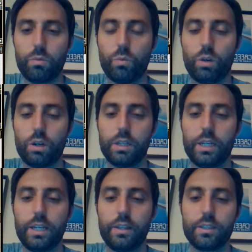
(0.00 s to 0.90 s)
want to
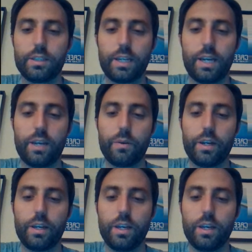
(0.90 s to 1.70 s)
play in this deck anyway.